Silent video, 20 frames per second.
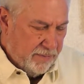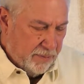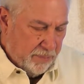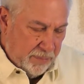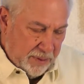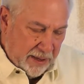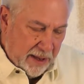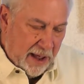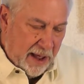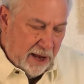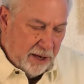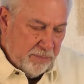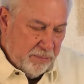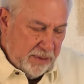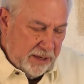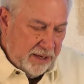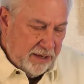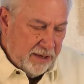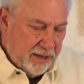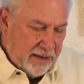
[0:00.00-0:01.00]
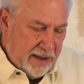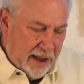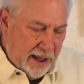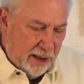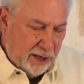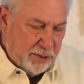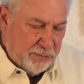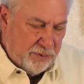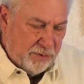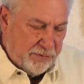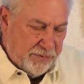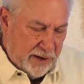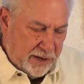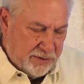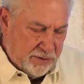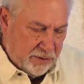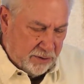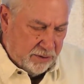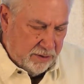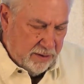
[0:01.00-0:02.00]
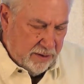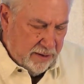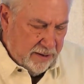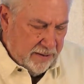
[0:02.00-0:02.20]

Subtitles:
Beyond being a college professor,